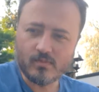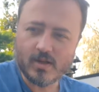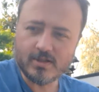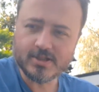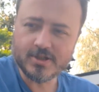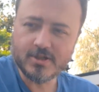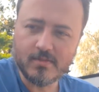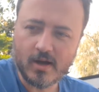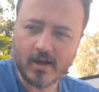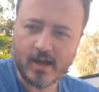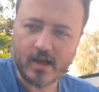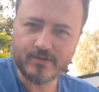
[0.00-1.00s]
So you might
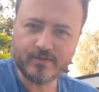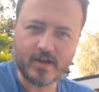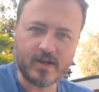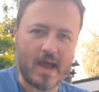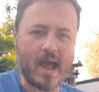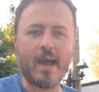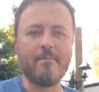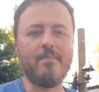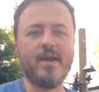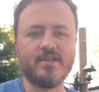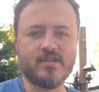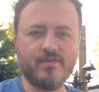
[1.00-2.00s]
have at
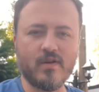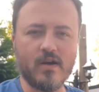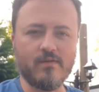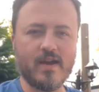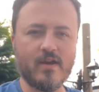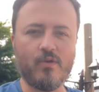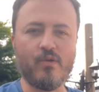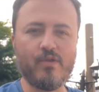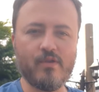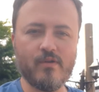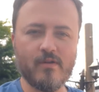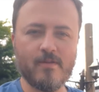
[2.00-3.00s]
best 5 health,
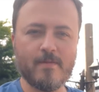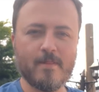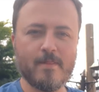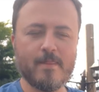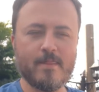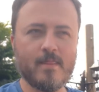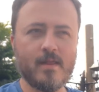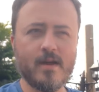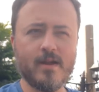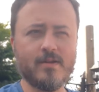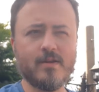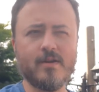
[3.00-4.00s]

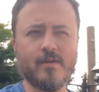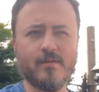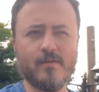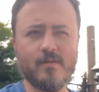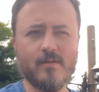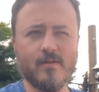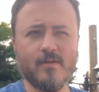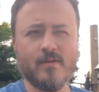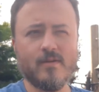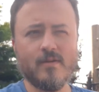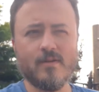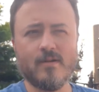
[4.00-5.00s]
and you know,
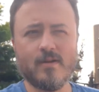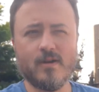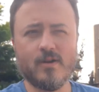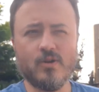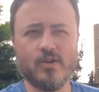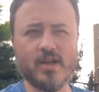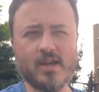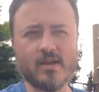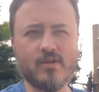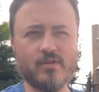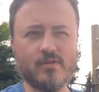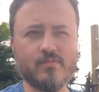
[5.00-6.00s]
a good hit
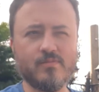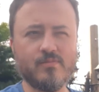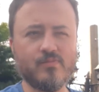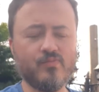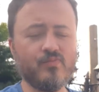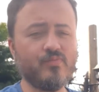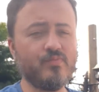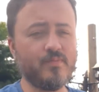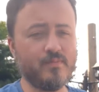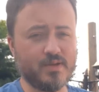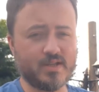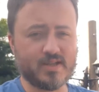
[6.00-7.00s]
could
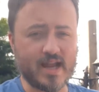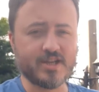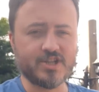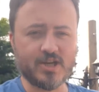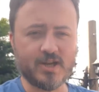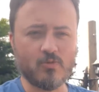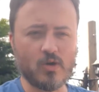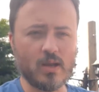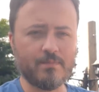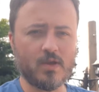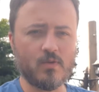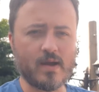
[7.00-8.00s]
potentially
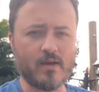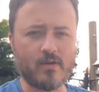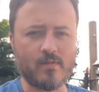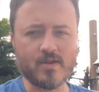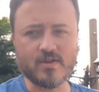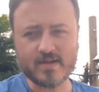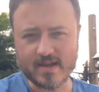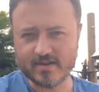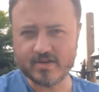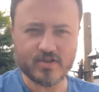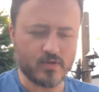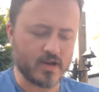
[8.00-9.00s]
wipe you out. I mean, you get
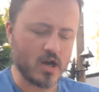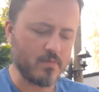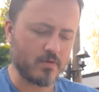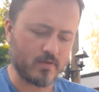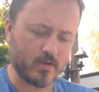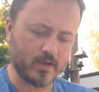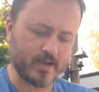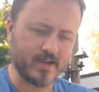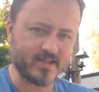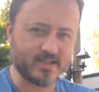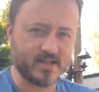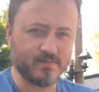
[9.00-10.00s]
to do an armor roll
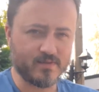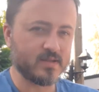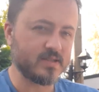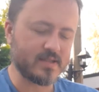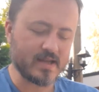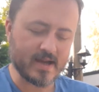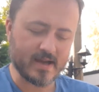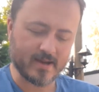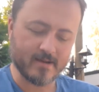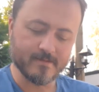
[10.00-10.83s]
against it, but hey.